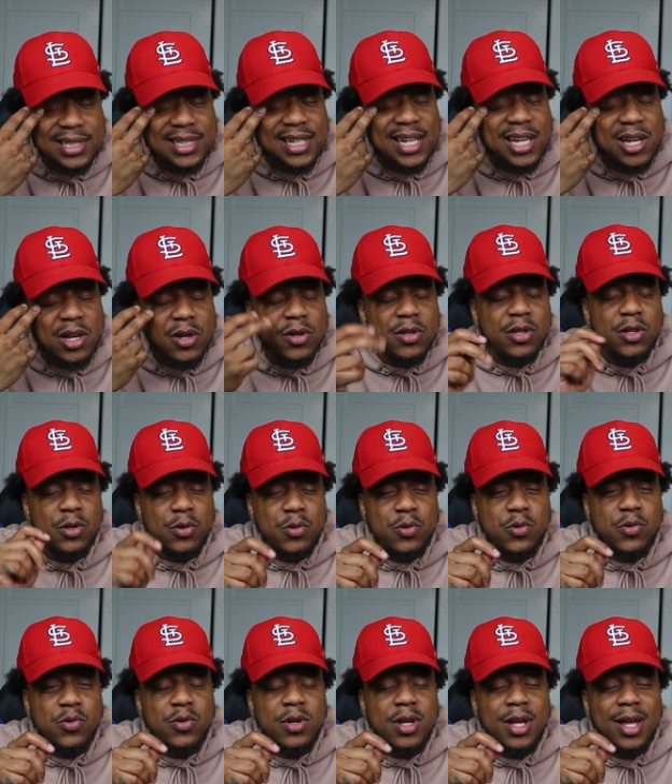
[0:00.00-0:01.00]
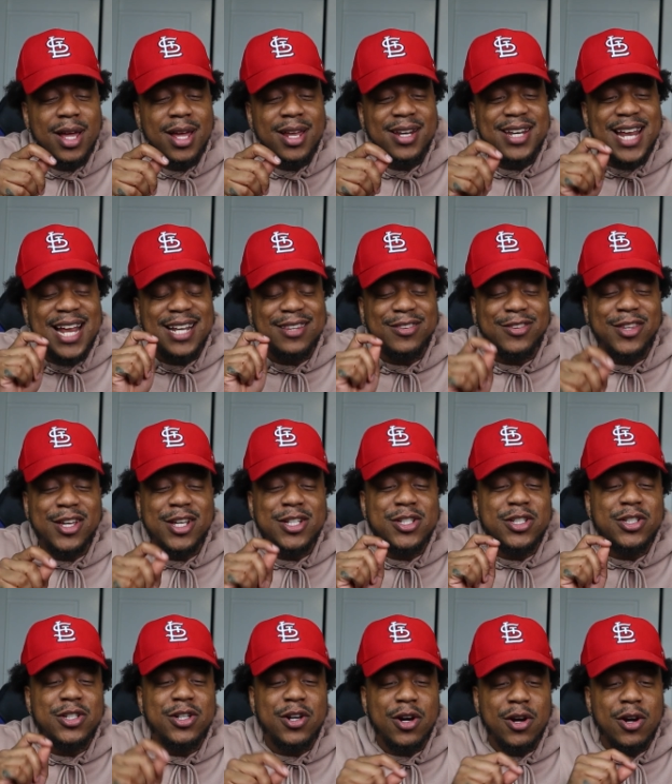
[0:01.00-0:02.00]
tell you that
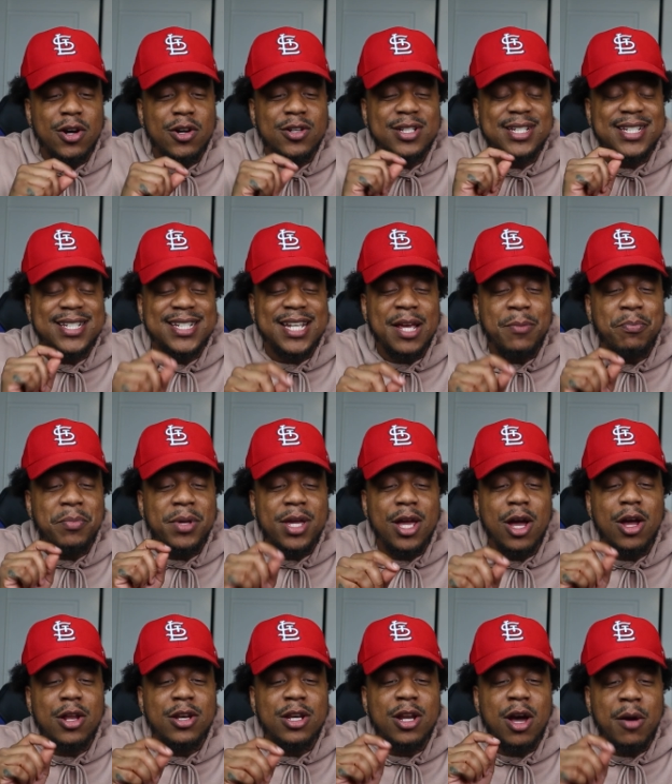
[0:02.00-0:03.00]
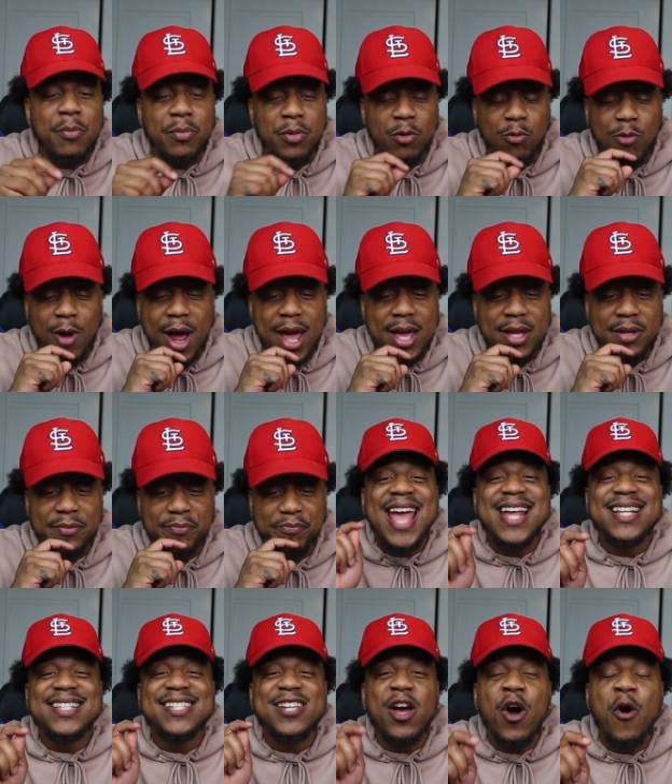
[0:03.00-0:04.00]
this girl sent me her number, right?
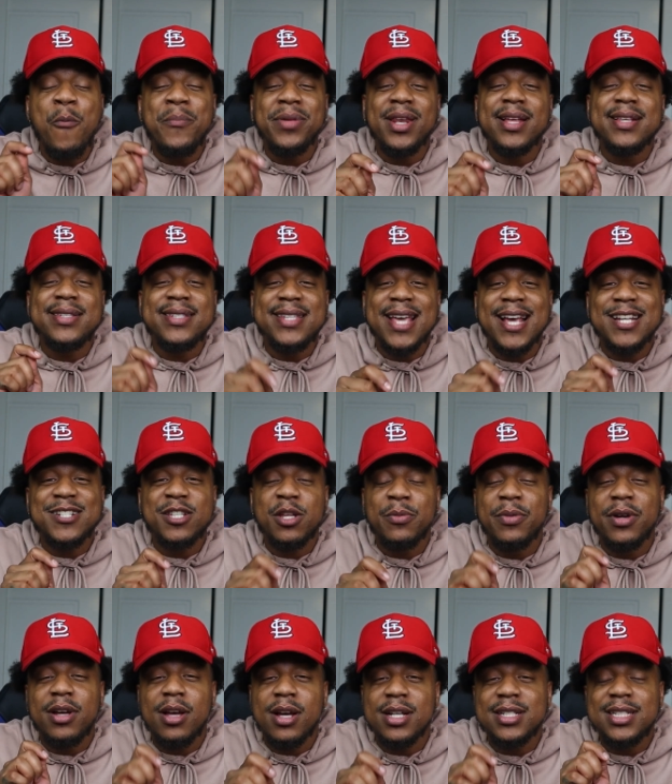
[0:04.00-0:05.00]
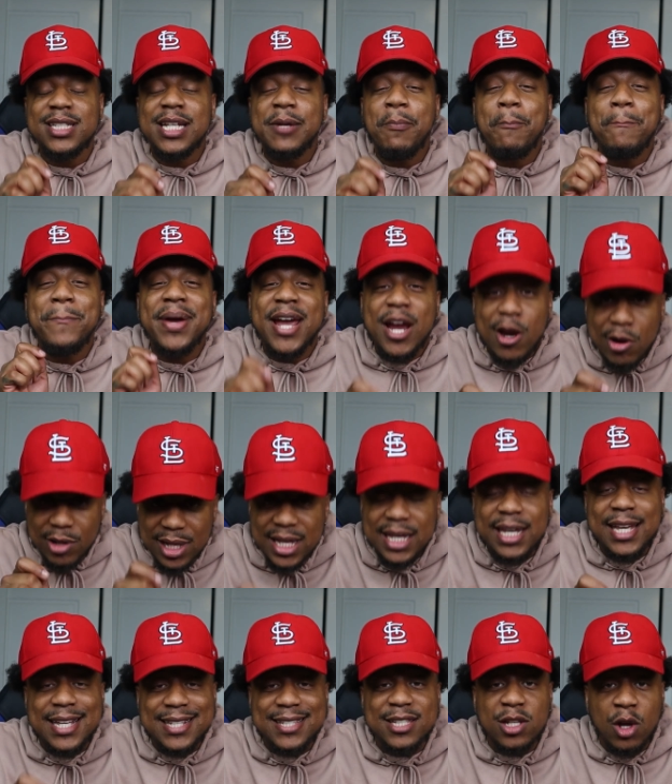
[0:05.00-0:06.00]
And told me to text her because she barely
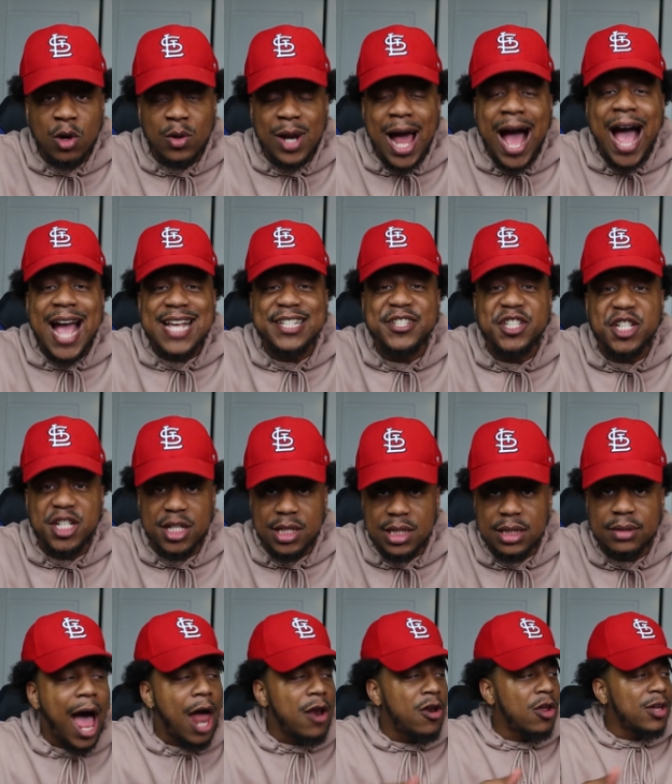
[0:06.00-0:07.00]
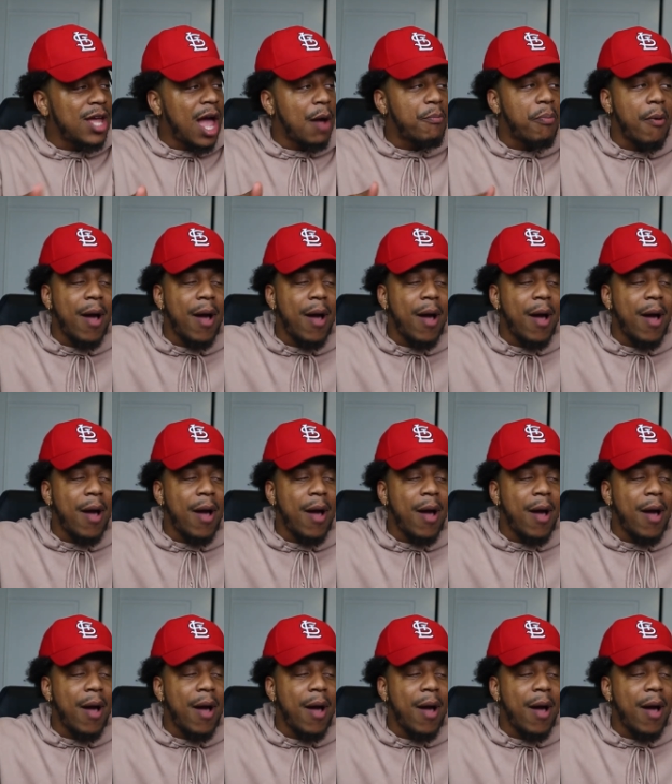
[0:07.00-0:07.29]
gets on IG. I know y'all